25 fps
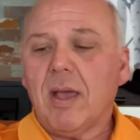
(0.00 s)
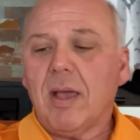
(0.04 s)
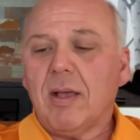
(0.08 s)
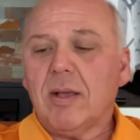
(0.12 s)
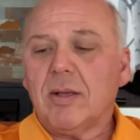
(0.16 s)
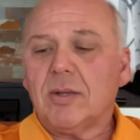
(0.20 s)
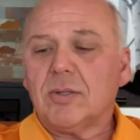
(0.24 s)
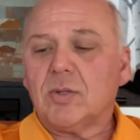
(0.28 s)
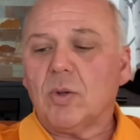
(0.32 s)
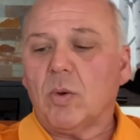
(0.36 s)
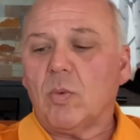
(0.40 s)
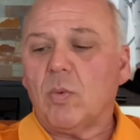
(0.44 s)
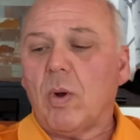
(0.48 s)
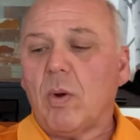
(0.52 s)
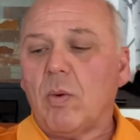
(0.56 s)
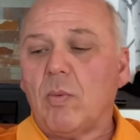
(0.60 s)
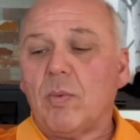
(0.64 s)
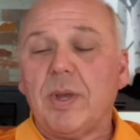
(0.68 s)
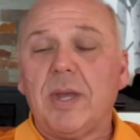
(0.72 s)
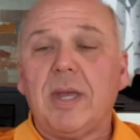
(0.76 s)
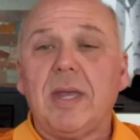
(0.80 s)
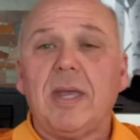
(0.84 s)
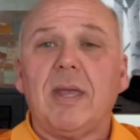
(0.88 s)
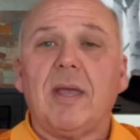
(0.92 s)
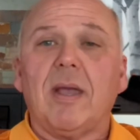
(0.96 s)
So what
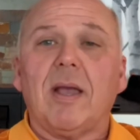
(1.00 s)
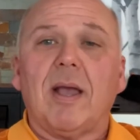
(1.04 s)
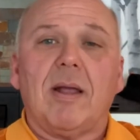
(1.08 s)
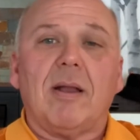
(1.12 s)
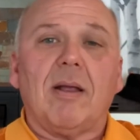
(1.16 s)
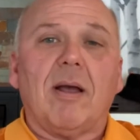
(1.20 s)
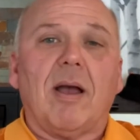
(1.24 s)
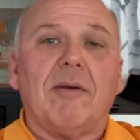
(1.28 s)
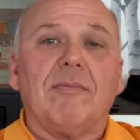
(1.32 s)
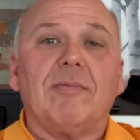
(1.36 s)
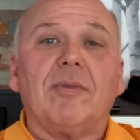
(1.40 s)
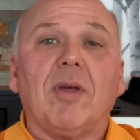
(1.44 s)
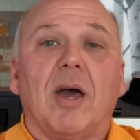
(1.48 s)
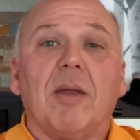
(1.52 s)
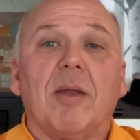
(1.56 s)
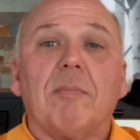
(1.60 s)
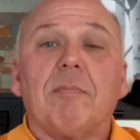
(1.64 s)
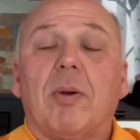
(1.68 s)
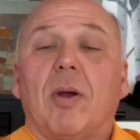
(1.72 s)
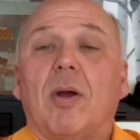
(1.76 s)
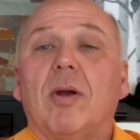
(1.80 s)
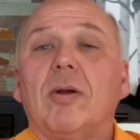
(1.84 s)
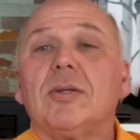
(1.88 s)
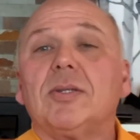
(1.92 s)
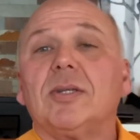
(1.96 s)
we have done
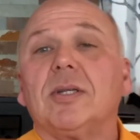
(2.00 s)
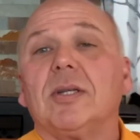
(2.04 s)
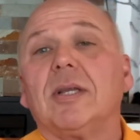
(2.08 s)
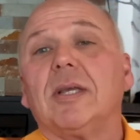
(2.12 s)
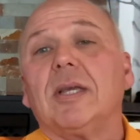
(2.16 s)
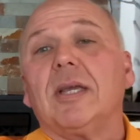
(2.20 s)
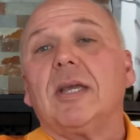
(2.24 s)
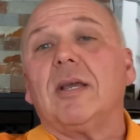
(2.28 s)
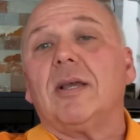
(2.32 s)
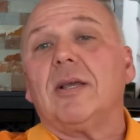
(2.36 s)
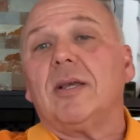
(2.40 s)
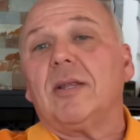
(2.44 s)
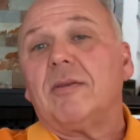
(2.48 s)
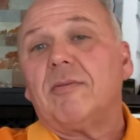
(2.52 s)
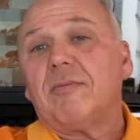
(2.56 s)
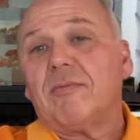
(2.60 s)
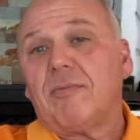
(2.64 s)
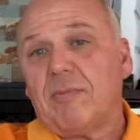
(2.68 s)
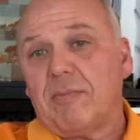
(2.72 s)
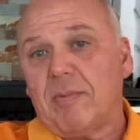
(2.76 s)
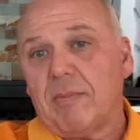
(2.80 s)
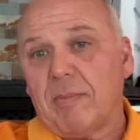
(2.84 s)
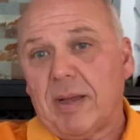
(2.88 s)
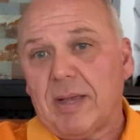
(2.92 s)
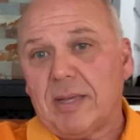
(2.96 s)
personally, and
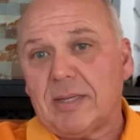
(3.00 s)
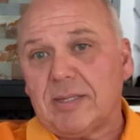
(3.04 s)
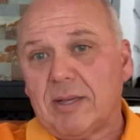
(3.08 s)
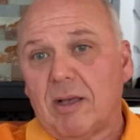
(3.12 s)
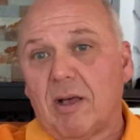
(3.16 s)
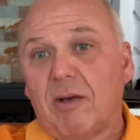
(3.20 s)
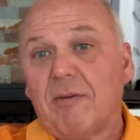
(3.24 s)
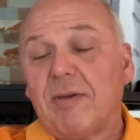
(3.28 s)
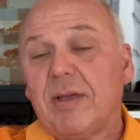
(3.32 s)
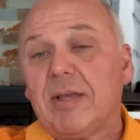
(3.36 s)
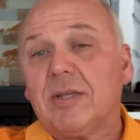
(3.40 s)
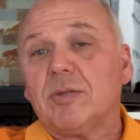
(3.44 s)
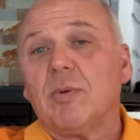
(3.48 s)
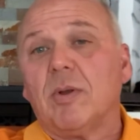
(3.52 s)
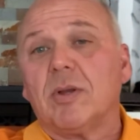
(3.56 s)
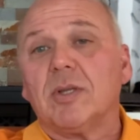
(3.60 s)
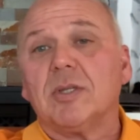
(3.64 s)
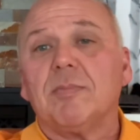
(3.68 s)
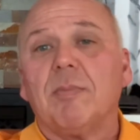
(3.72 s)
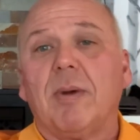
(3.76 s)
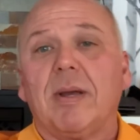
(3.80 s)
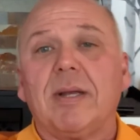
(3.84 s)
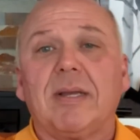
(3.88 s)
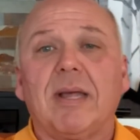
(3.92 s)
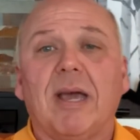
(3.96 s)
myself as well as
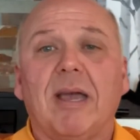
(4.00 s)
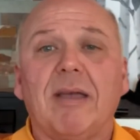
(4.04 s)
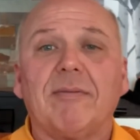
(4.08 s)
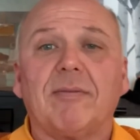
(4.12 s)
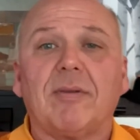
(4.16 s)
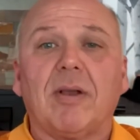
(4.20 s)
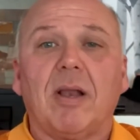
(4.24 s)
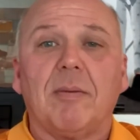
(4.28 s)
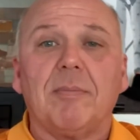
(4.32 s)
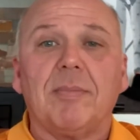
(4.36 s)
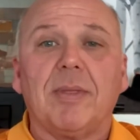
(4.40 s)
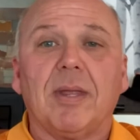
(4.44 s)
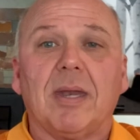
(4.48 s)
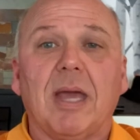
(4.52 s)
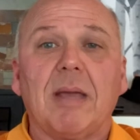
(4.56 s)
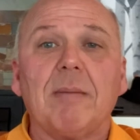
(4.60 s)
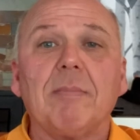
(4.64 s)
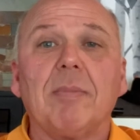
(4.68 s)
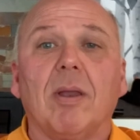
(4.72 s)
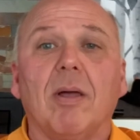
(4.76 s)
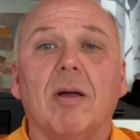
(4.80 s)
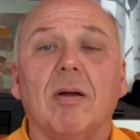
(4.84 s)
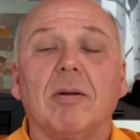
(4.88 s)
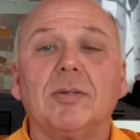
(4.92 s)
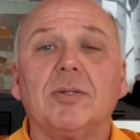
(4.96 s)
my dive club that I
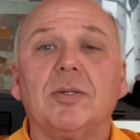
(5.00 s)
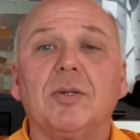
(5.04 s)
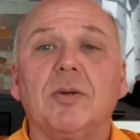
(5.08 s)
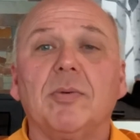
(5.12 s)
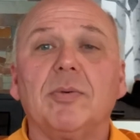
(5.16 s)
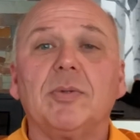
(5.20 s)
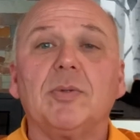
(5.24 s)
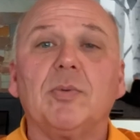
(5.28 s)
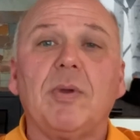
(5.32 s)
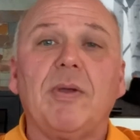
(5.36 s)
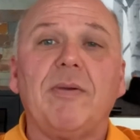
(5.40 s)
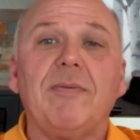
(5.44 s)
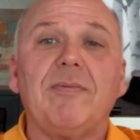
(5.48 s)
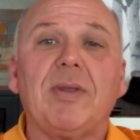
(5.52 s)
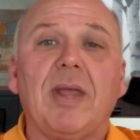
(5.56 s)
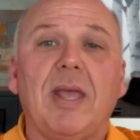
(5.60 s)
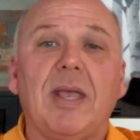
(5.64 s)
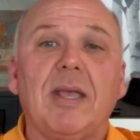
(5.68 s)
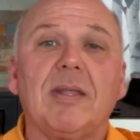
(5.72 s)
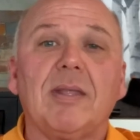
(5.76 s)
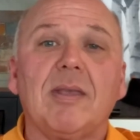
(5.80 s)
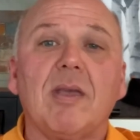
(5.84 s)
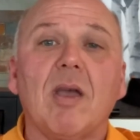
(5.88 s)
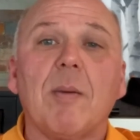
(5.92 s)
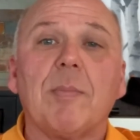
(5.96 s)
belong to, is we've
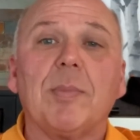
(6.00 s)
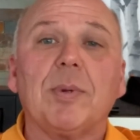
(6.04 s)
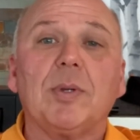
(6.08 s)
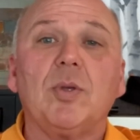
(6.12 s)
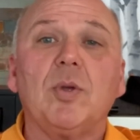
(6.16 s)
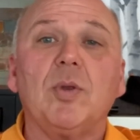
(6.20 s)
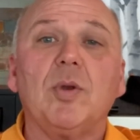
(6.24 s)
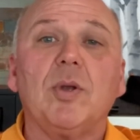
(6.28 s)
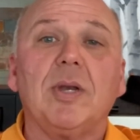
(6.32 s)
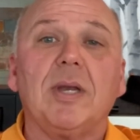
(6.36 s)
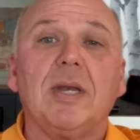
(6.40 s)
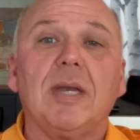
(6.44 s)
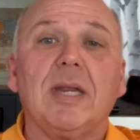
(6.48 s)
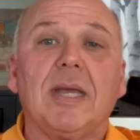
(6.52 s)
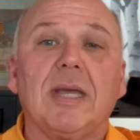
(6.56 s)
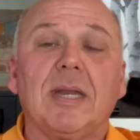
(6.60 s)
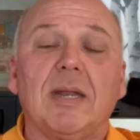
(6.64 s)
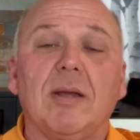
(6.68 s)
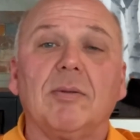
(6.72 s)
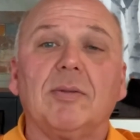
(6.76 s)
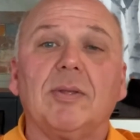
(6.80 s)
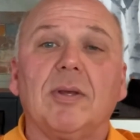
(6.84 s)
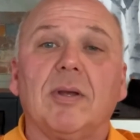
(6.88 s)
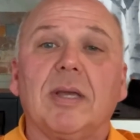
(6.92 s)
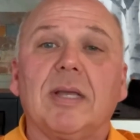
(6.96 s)
taken the opportunity to get
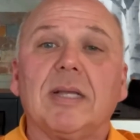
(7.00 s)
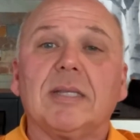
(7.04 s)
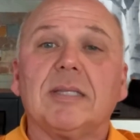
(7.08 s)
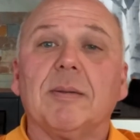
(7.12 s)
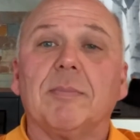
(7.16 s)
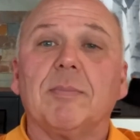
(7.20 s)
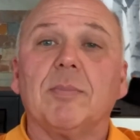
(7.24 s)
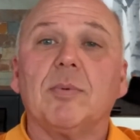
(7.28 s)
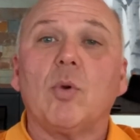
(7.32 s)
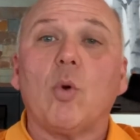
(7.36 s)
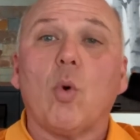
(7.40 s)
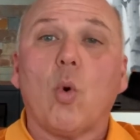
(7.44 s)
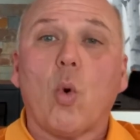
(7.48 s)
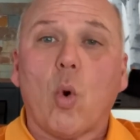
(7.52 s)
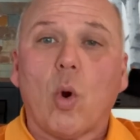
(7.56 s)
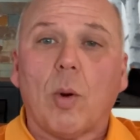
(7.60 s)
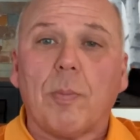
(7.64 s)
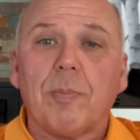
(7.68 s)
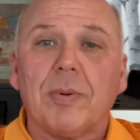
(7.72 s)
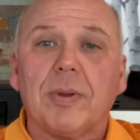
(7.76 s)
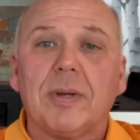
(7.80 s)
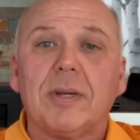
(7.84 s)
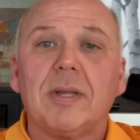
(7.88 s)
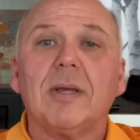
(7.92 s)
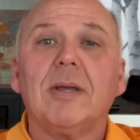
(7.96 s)
out there and get some
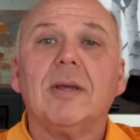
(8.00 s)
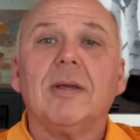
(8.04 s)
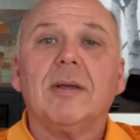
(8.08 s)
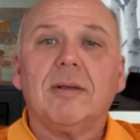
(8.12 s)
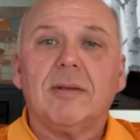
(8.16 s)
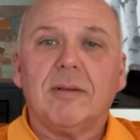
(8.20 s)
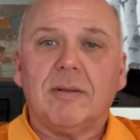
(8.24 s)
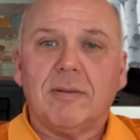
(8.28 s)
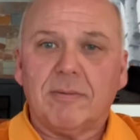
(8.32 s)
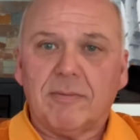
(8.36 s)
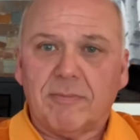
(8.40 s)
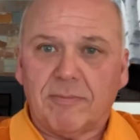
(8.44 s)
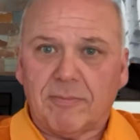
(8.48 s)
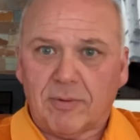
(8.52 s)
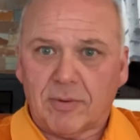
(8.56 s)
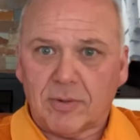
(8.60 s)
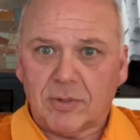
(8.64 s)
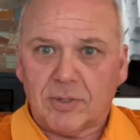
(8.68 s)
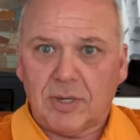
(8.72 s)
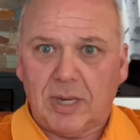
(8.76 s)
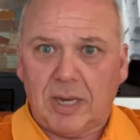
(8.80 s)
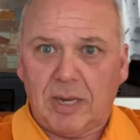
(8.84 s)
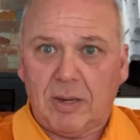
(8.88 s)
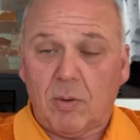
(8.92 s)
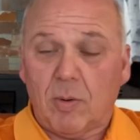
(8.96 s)
corporate
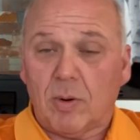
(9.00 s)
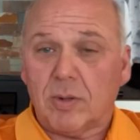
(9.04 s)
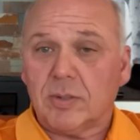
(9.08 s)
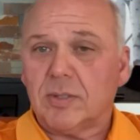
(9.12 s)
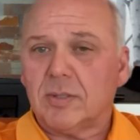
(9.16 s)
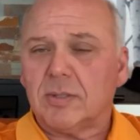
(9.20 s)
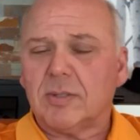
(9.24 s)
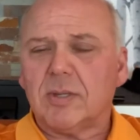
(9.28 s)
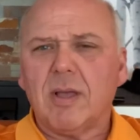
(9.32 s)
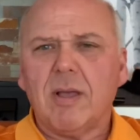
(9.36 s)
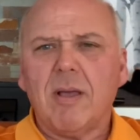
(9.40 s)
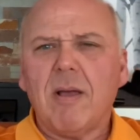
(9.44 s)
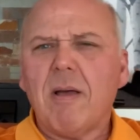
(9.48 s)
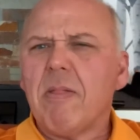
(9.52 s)
first aid courses.